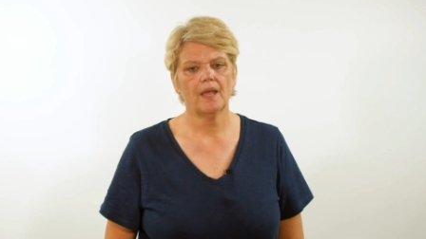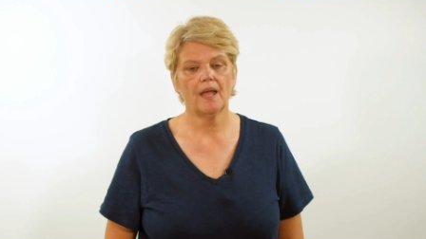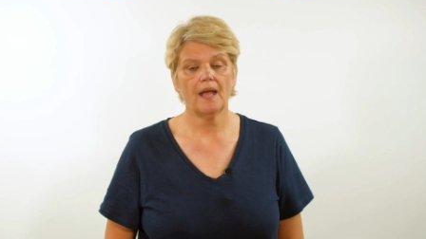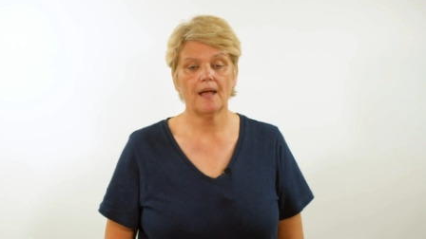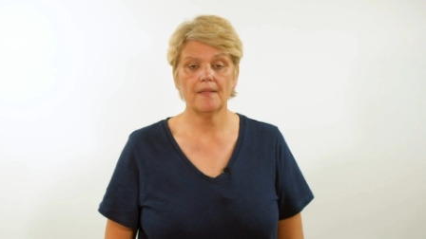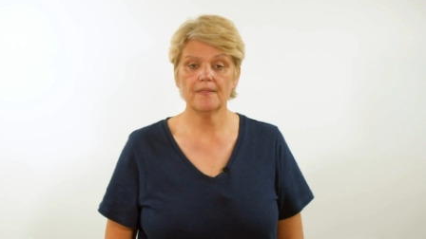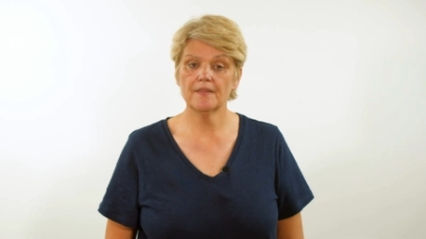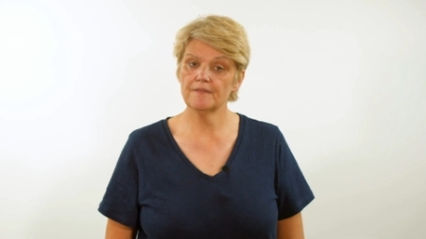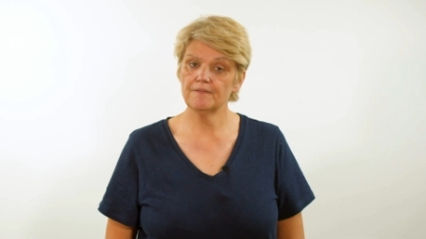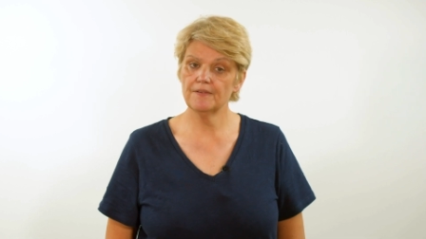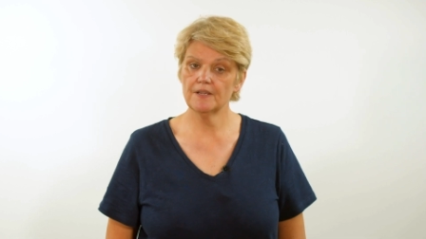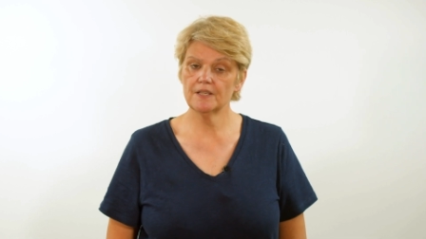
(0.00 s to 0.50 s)

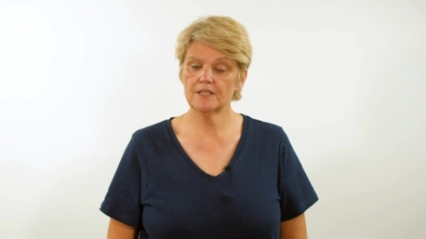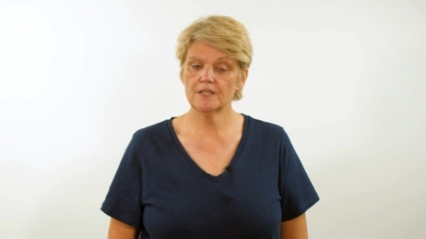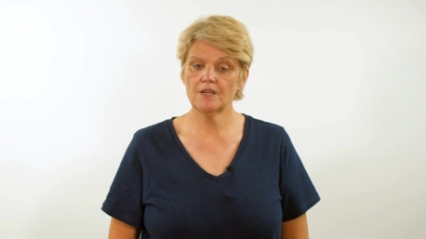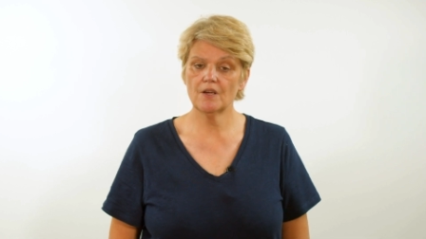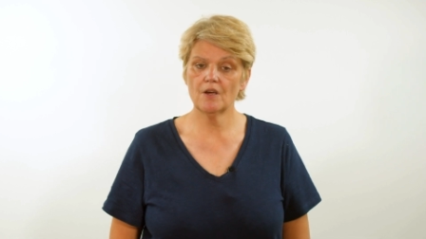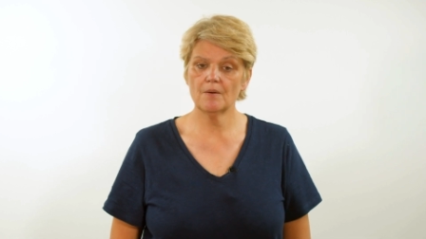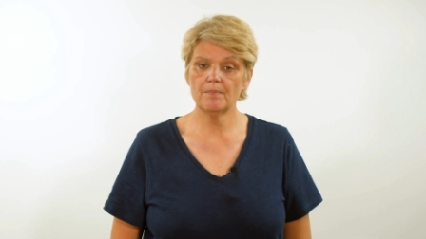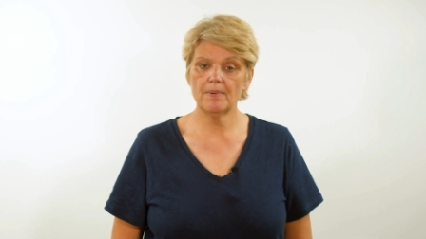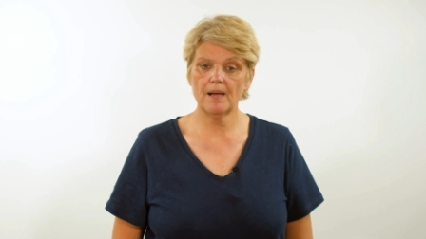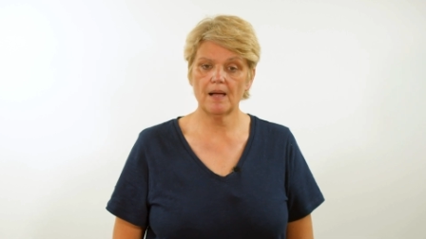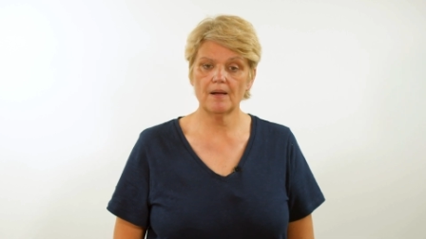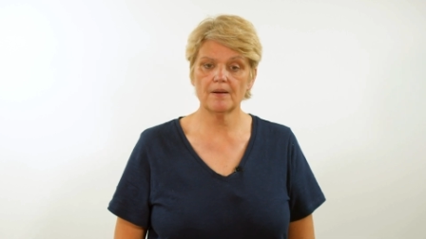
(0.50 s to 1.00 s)
and the
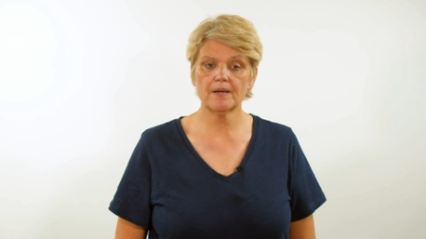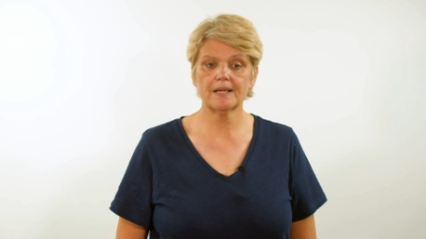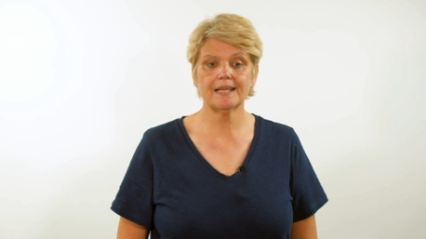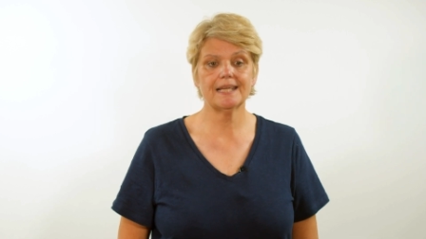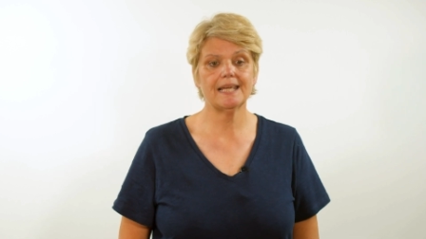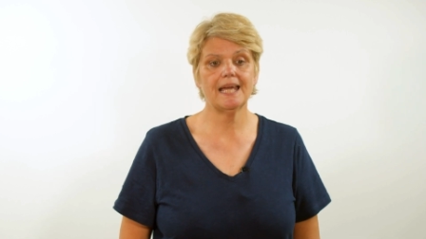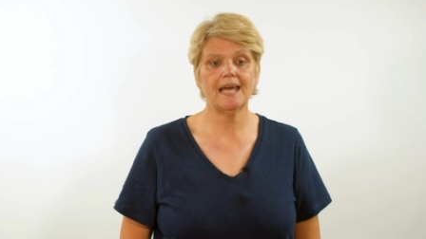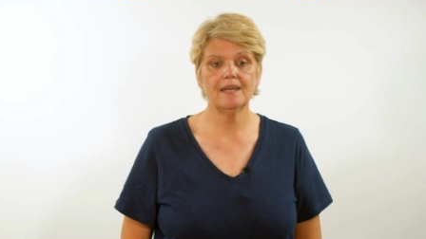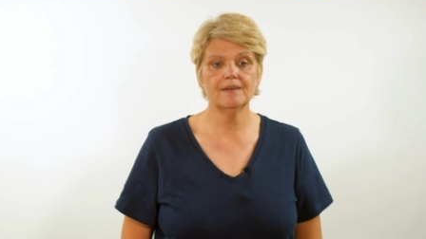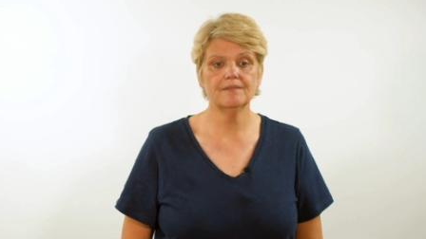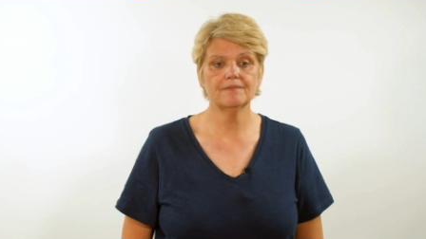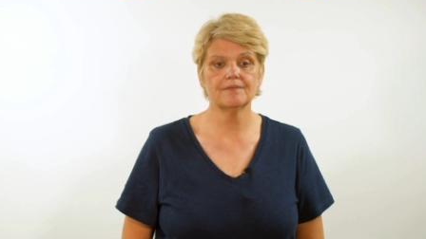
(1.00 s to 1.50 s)
video about
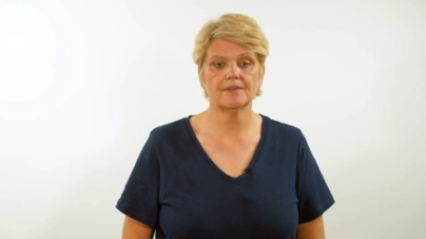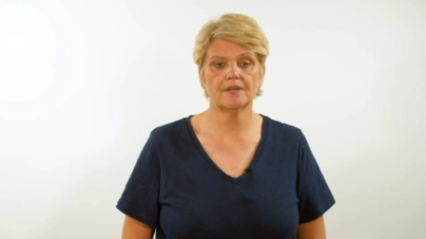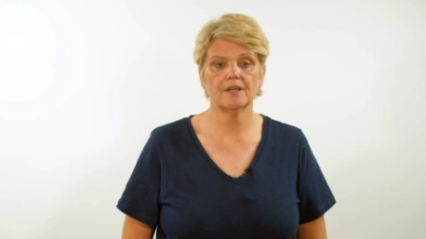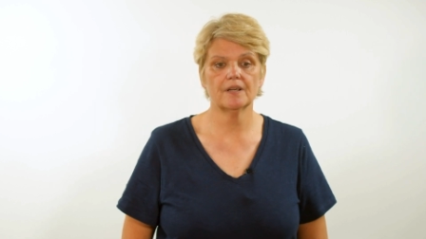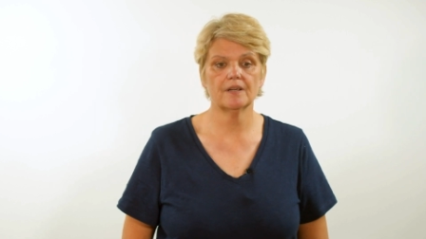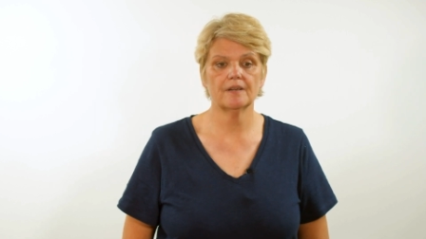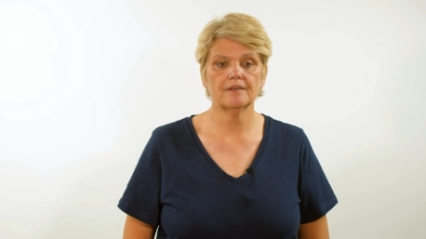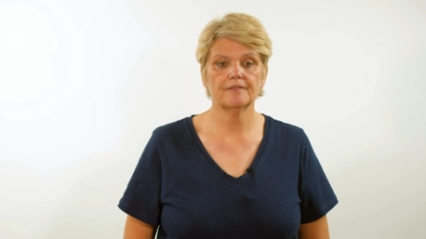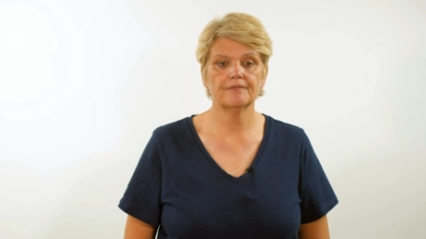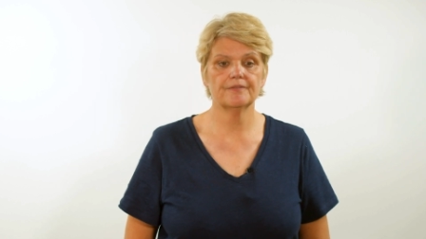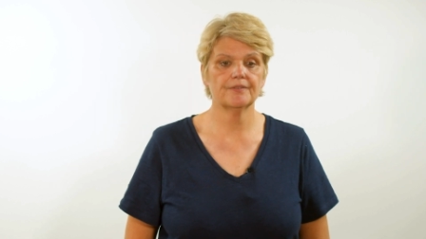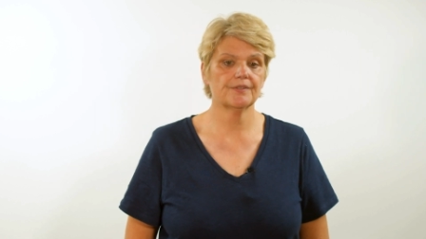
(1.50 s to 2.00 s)

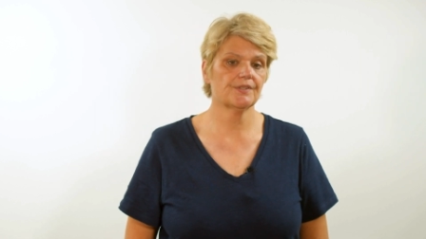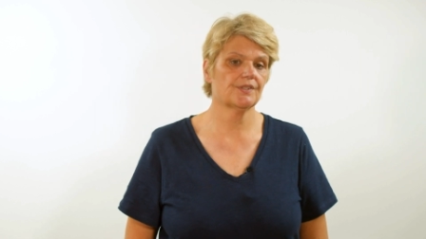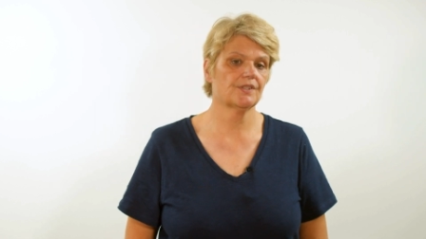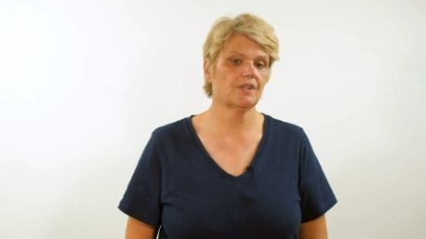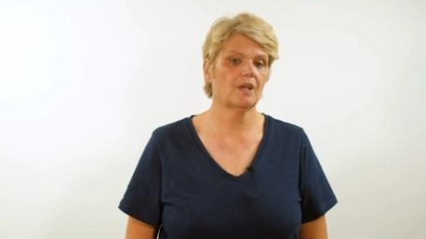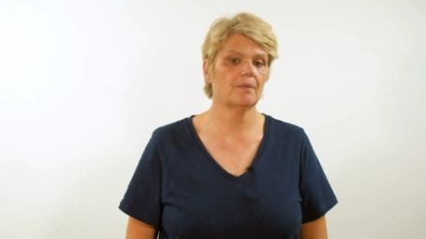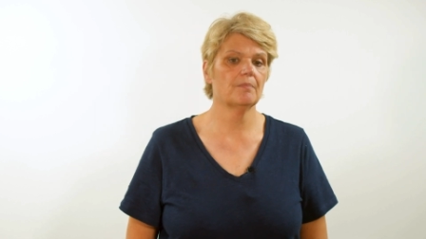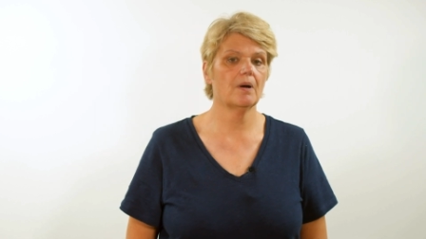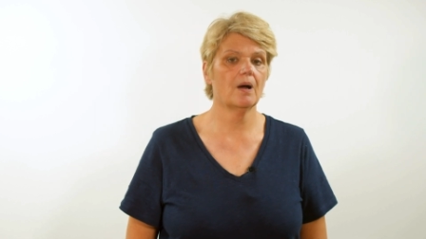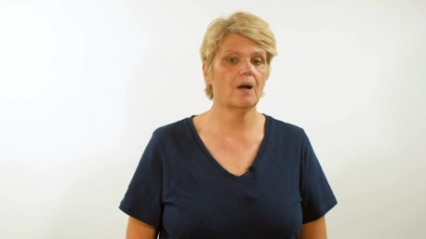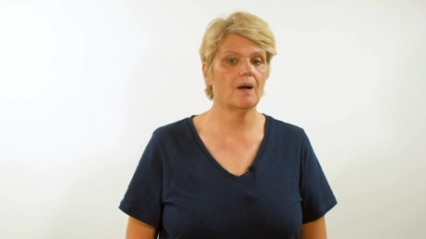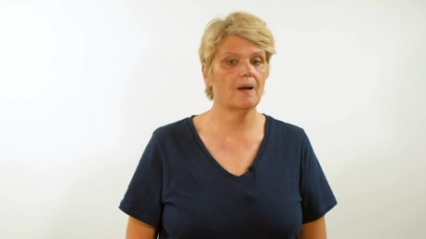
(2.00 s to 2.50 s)
Canva for
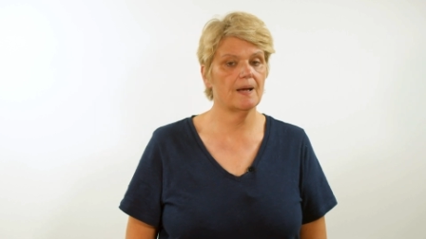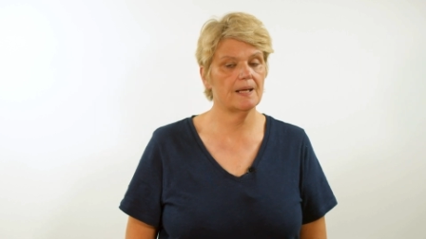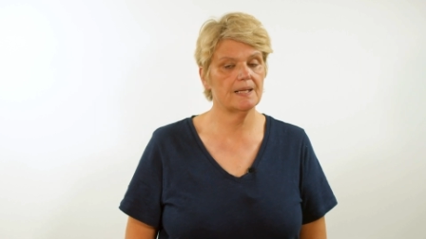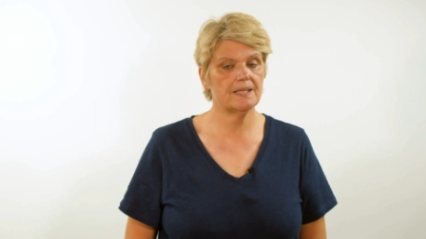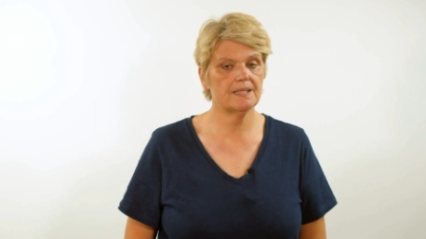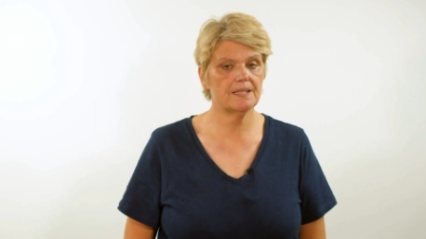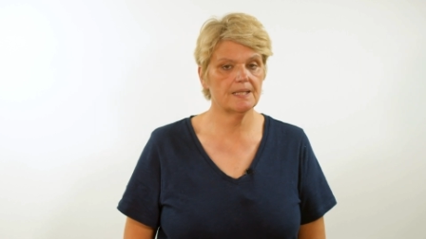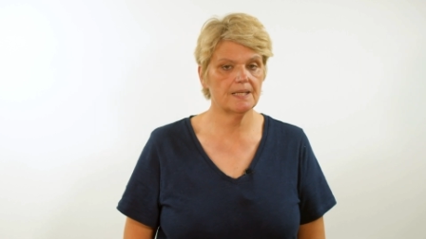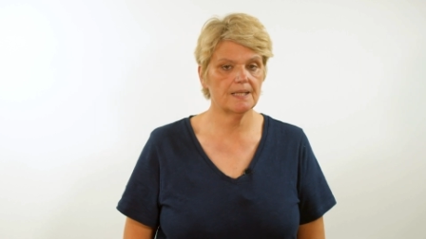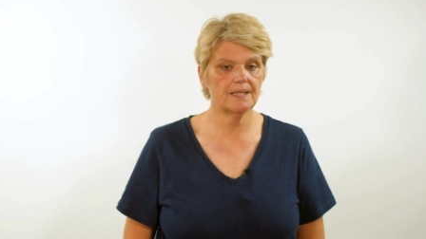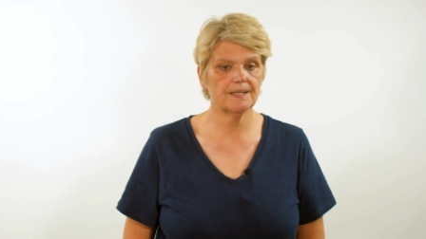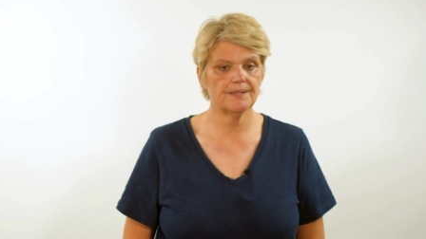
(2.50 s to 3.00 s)
some
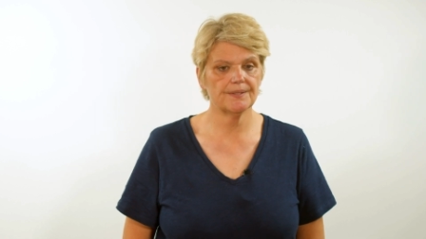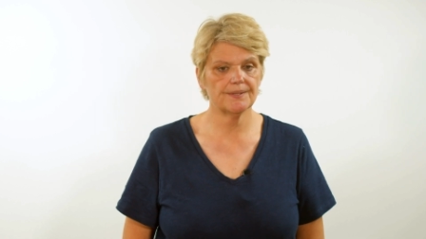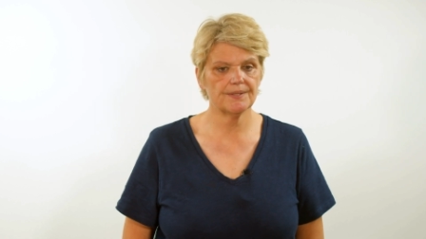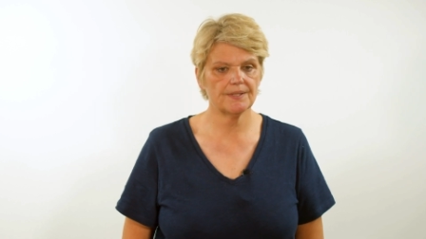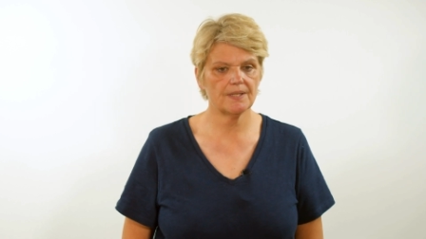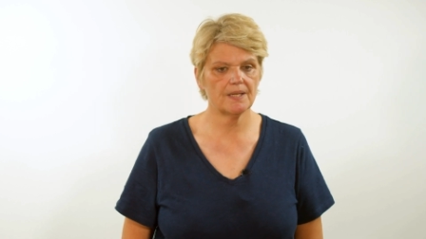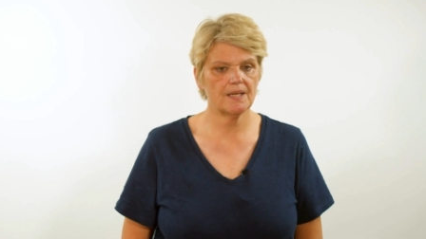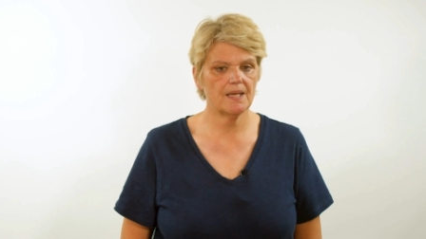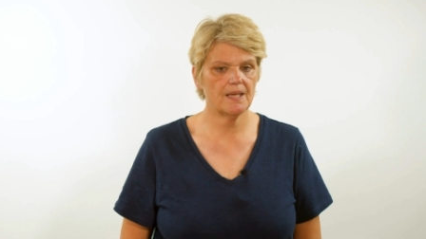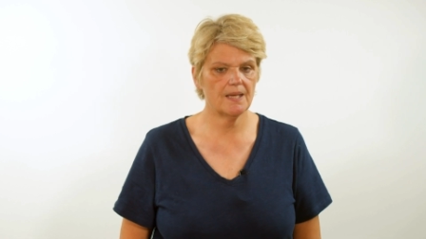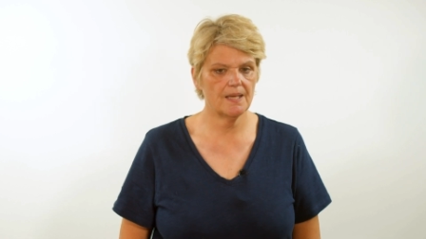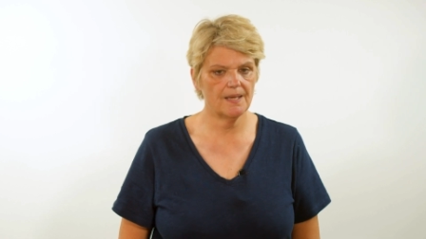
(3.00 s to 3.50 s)

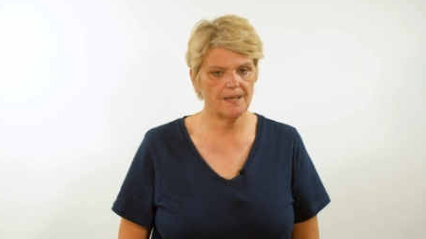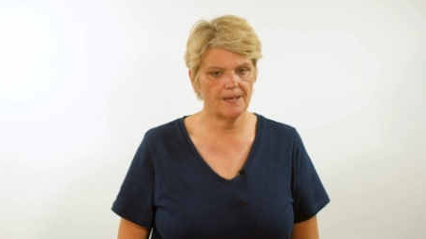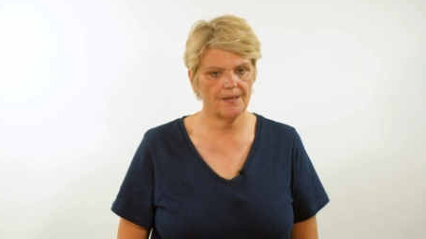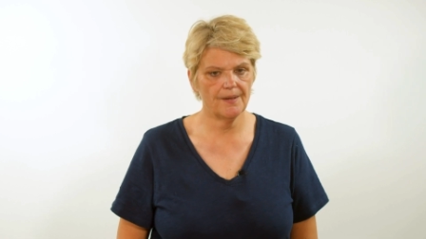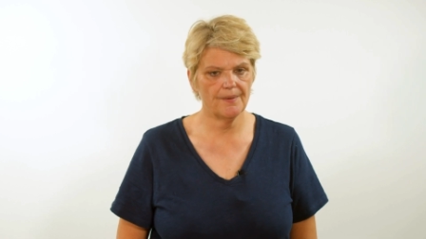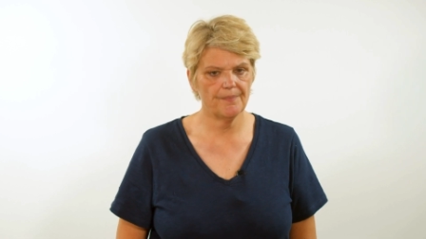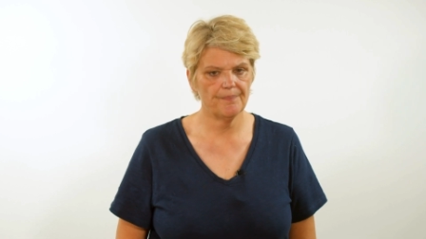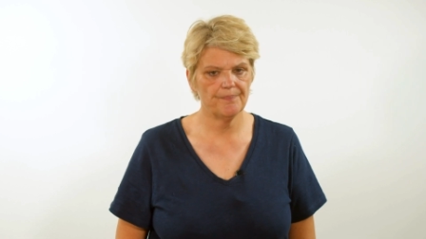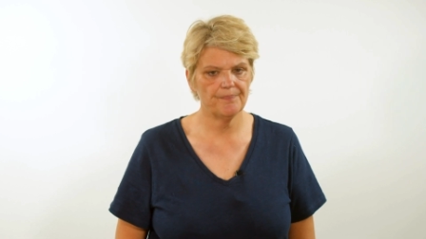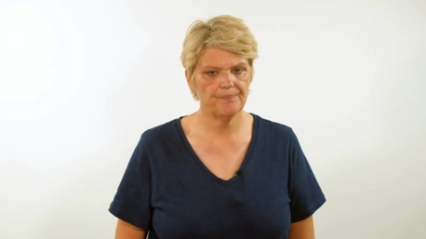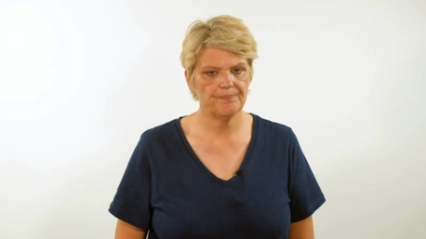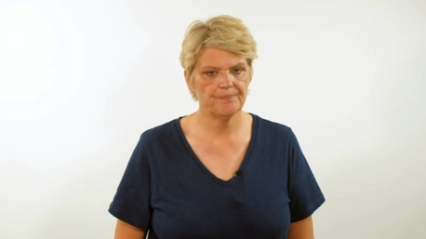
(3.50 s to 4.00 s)
ideas
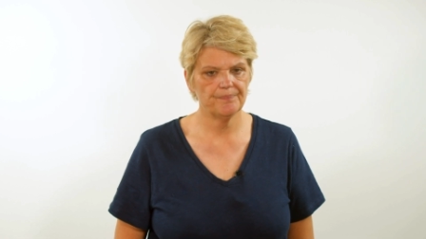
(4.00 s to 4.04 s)
here.